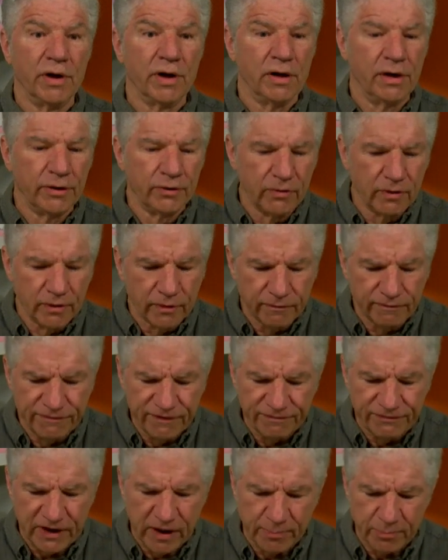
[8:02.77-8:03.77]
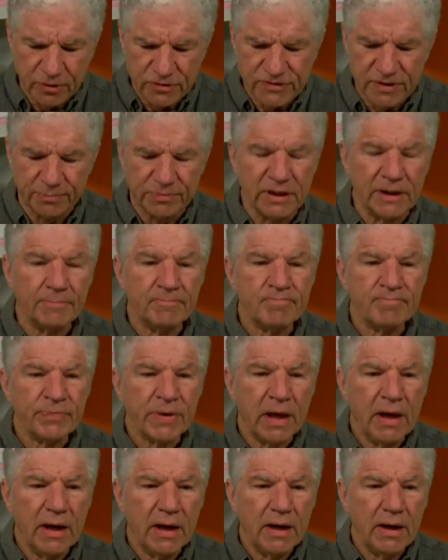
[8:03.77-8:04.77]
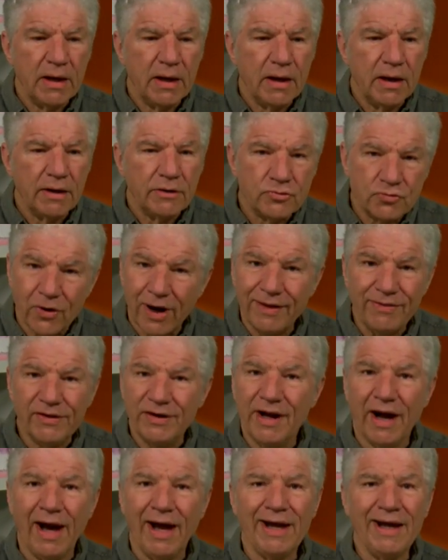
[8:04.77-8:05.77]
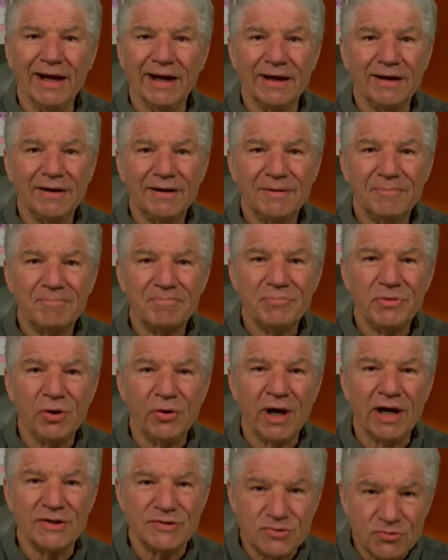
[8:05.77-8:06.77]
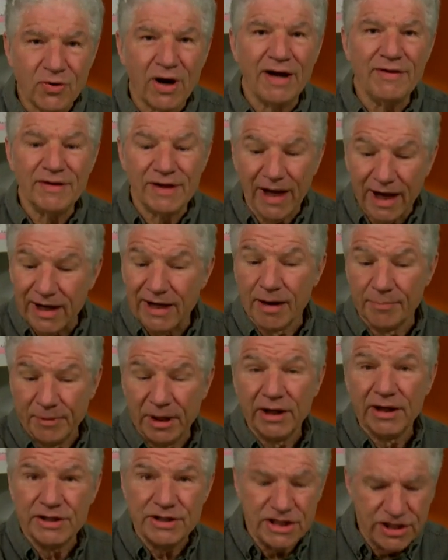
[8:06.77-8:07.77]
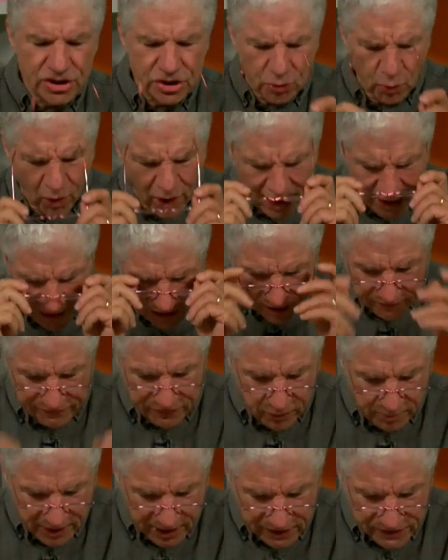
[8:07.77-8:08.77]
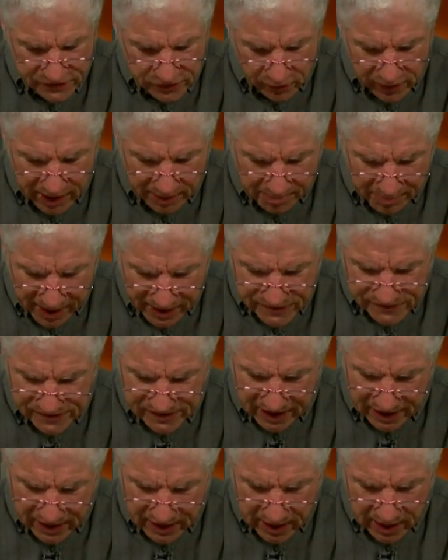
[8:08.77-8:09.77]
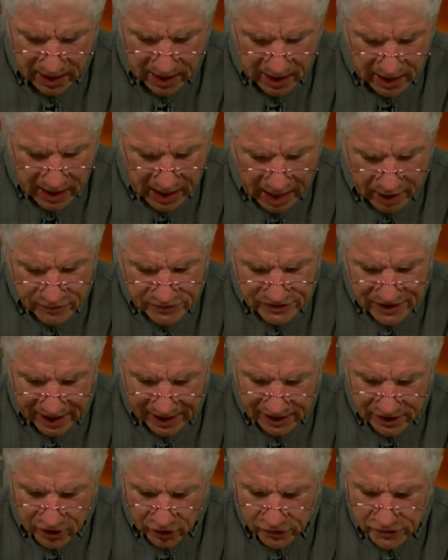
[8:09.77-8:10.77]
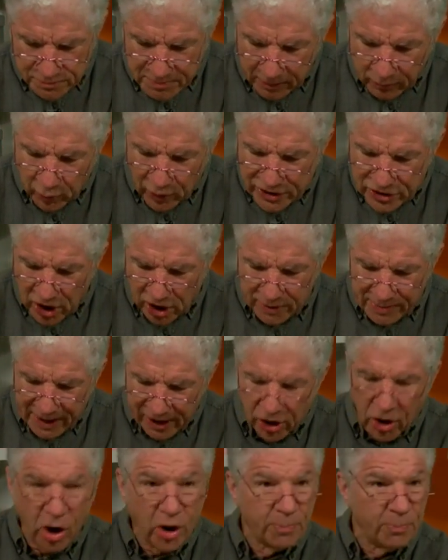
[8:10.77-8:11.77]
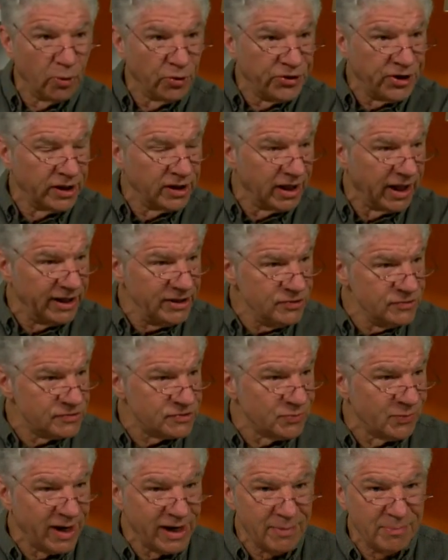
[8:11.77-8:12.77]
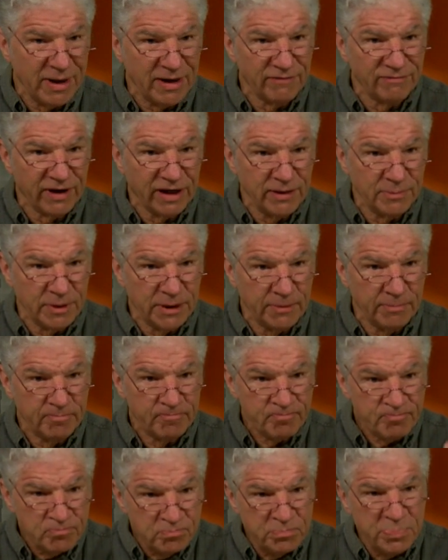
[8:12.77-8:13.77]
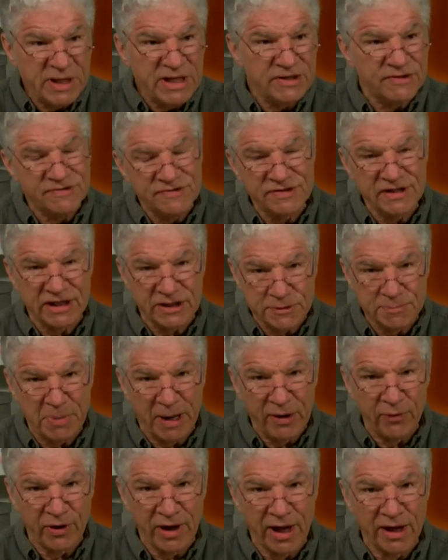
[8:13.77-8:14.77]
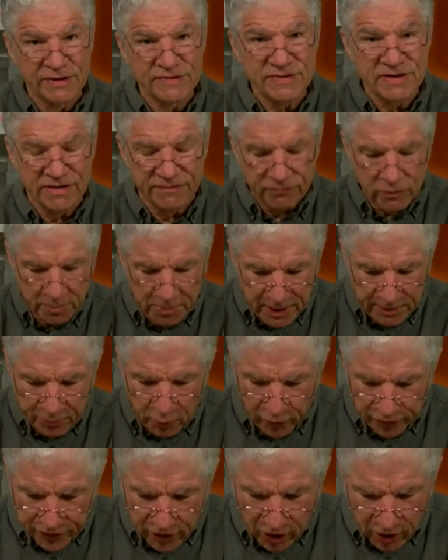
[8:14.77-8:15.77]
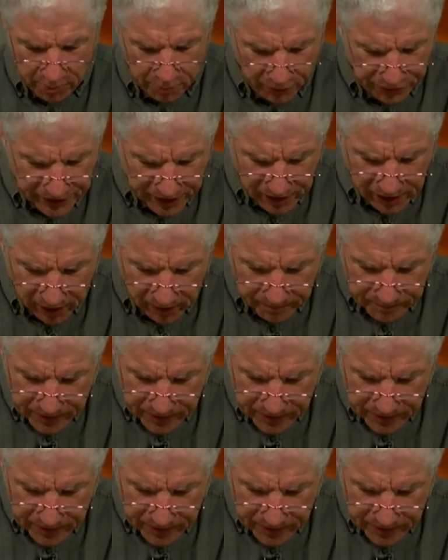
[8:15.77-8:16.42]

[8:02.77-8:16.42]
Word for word: 150 of them or something, try the diet. You guys try the diet. I'm going to teach you why in a few minutes. Okay, Beth said, I was diagnosed. Remember, we talked about carpal tunnel. I used to recommend vitamin B6, pyridoxine, for people with carpal tunnel.